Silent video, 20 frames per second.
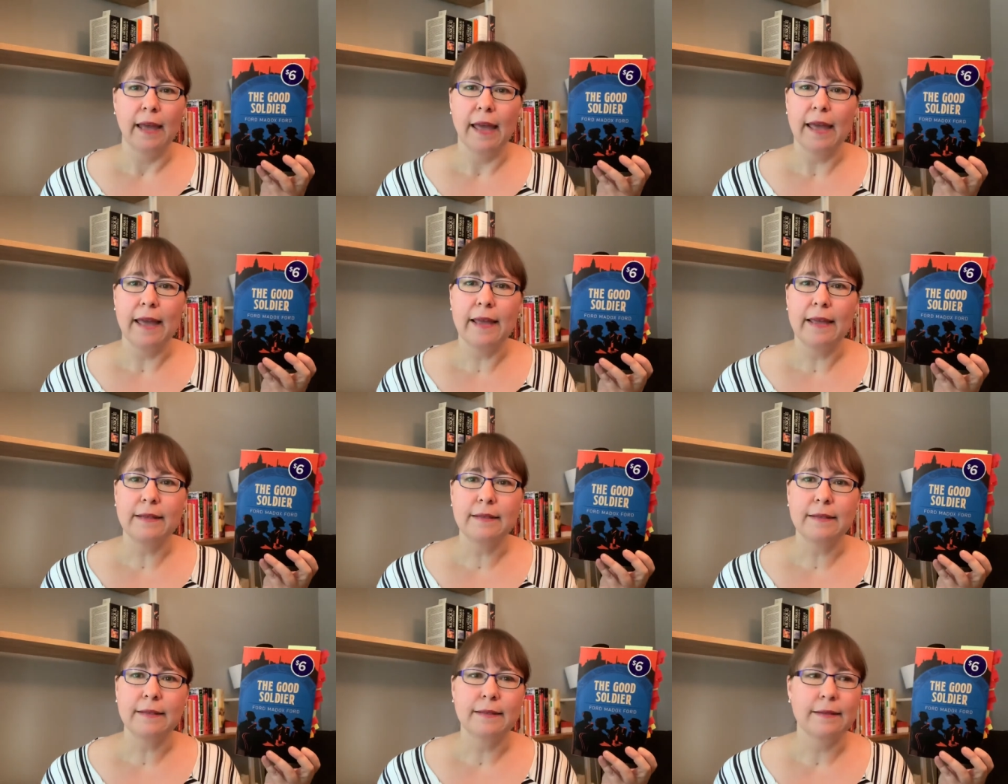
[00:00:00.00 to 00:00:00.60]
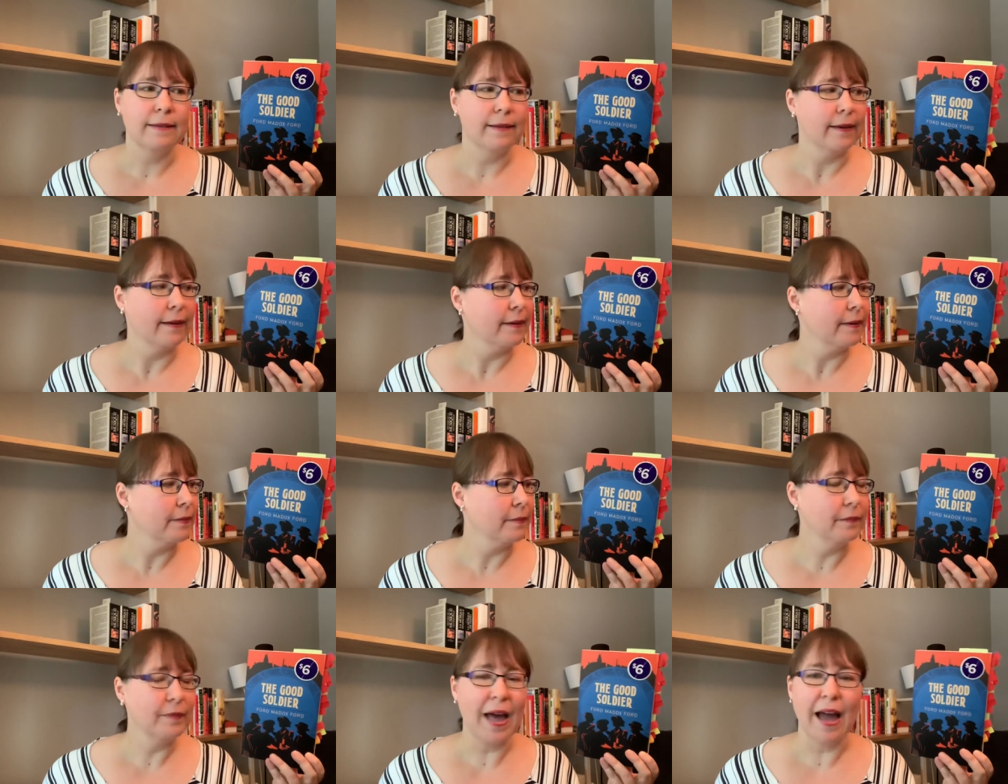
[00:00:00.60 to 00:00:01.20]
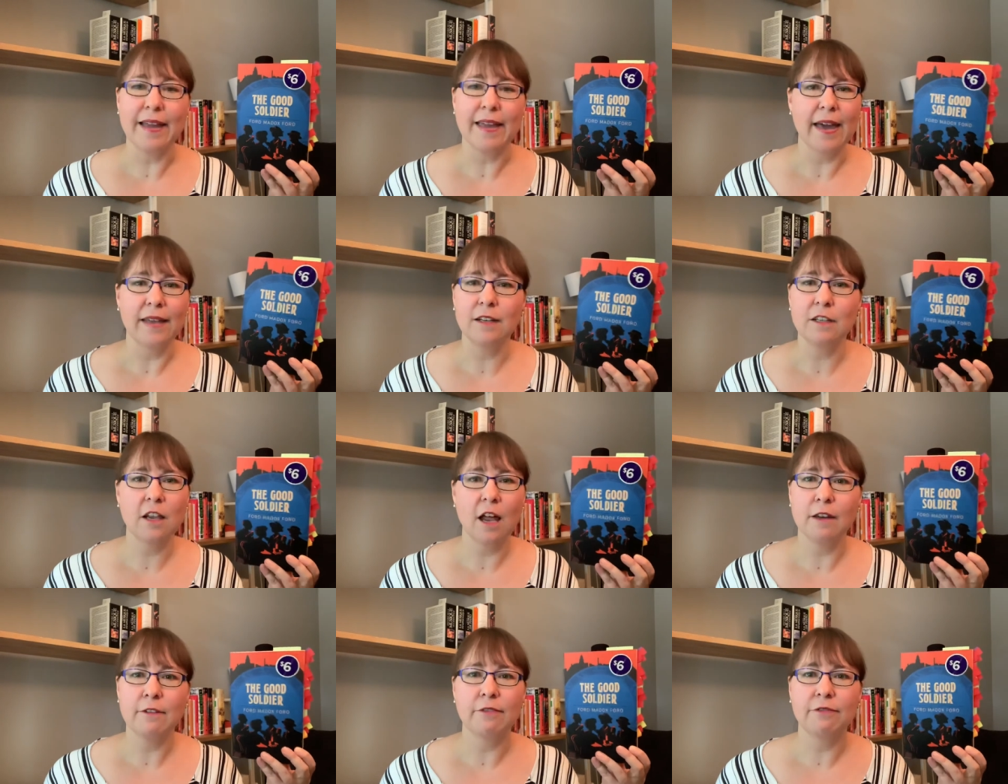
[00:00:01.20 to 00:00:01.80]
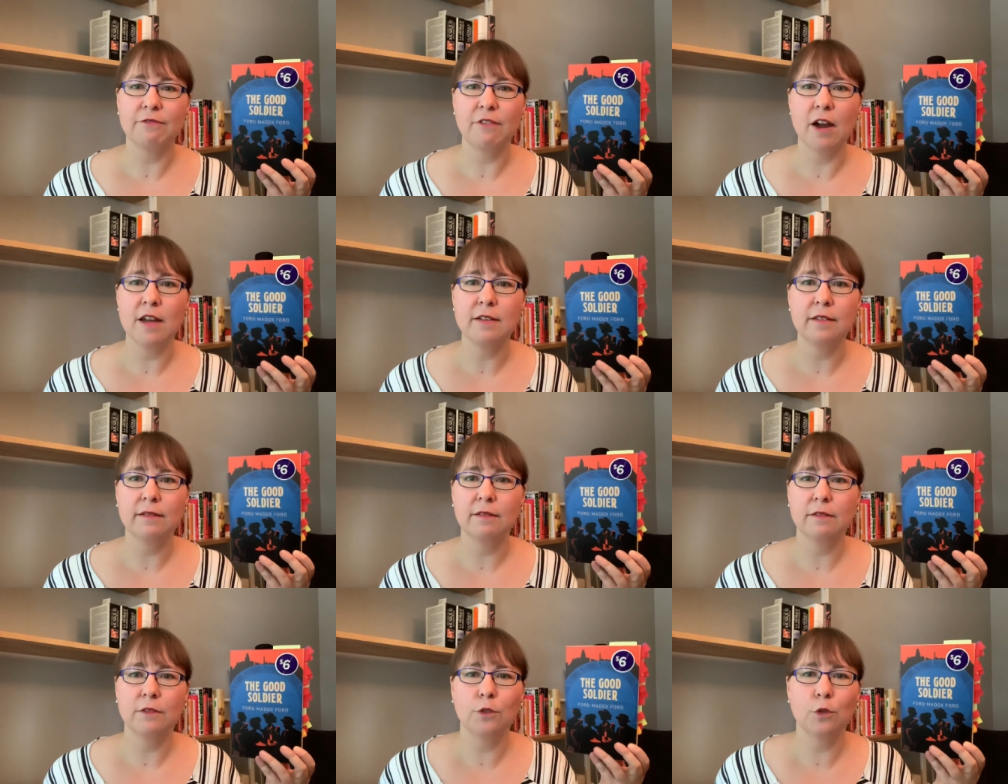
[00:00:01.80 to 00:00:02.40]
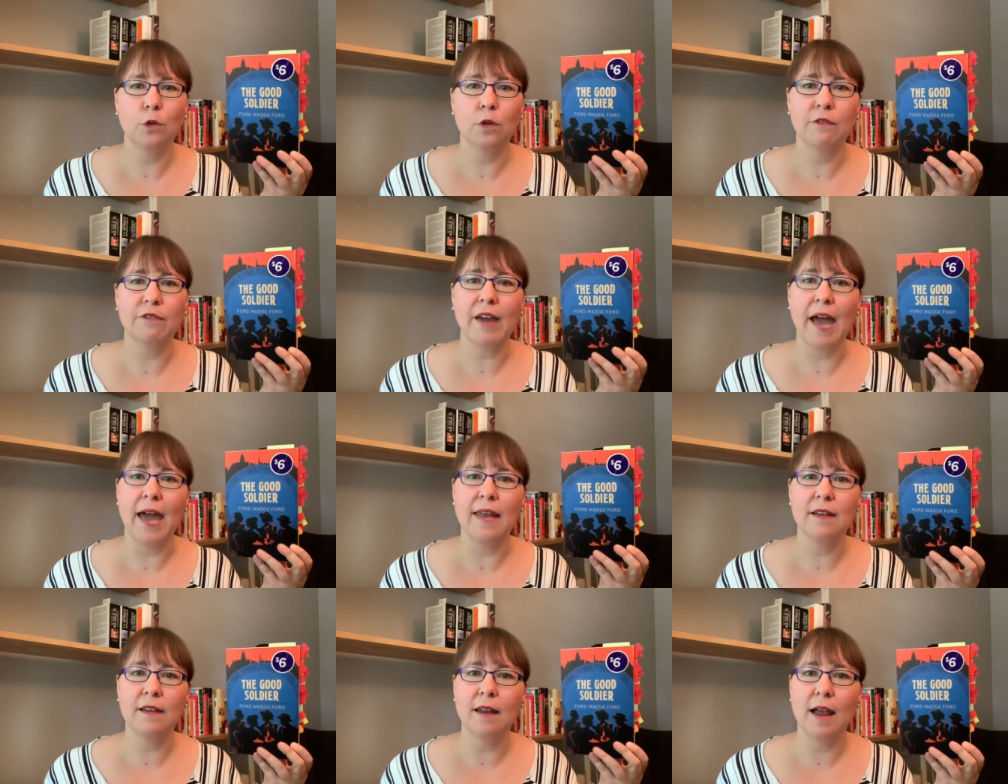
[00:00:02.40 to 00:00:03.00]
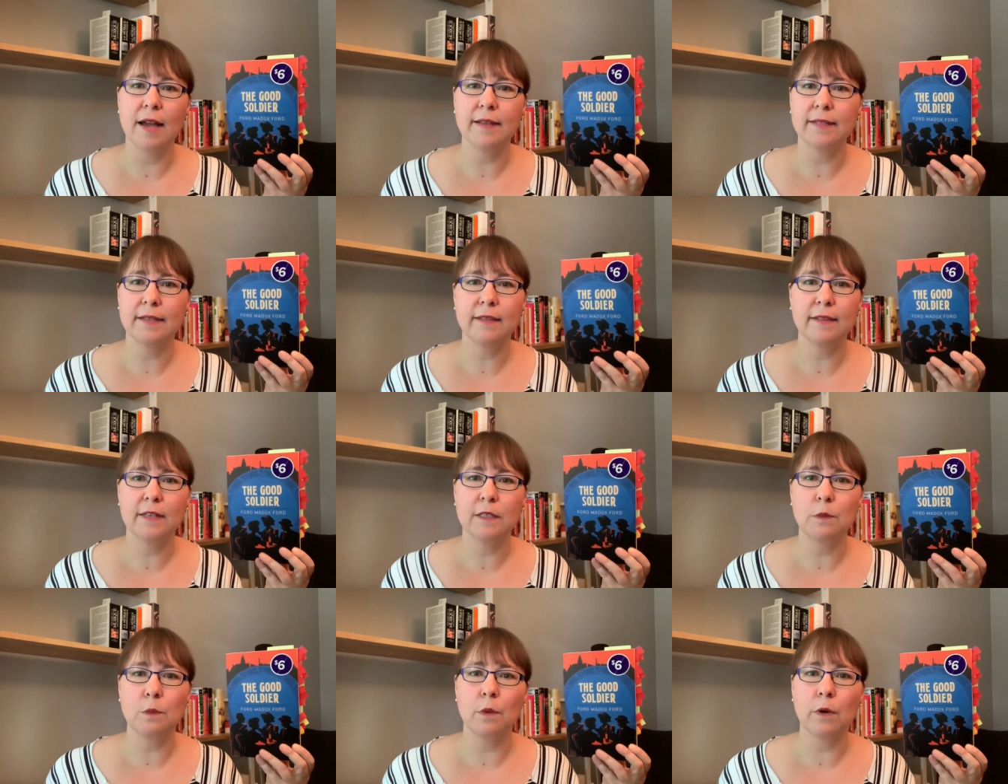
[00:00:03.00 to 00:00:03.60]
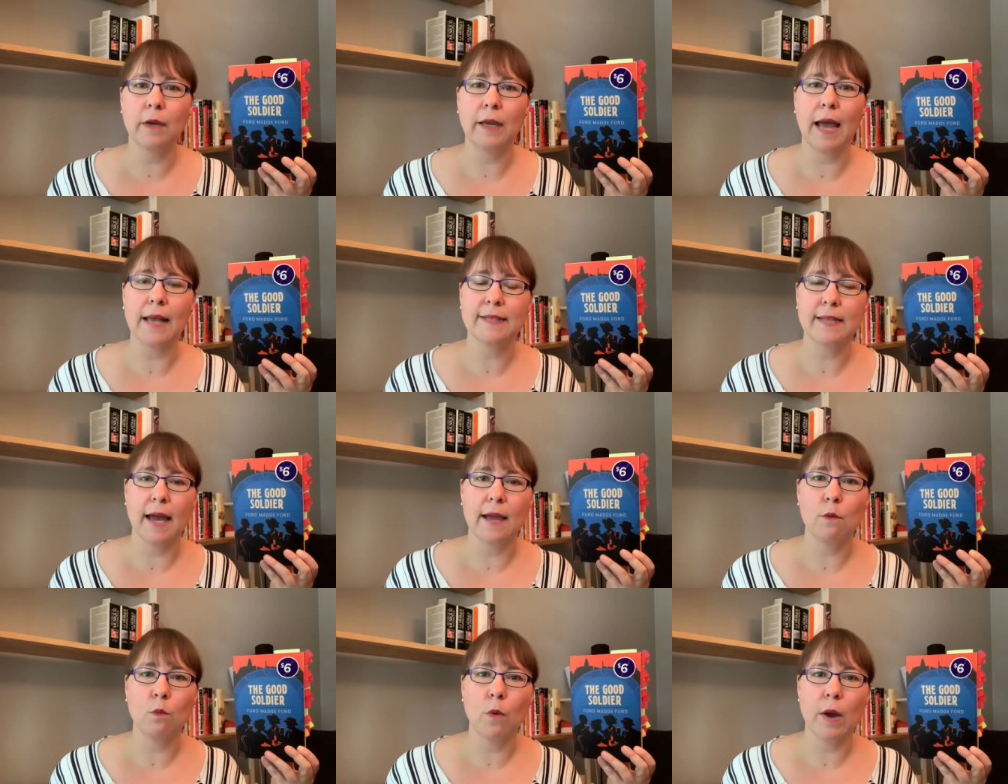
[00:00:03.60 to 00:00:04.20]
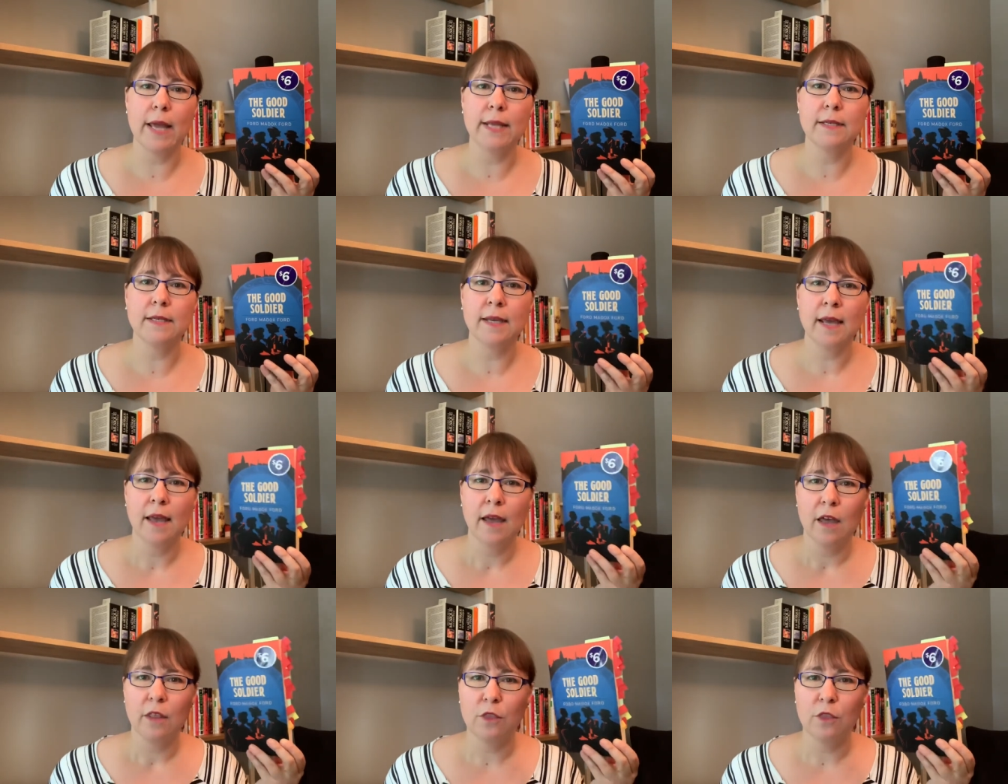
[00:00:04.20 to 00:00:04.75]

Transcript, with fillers: And um, I had a lot of fun sort of analyzing this book as I went.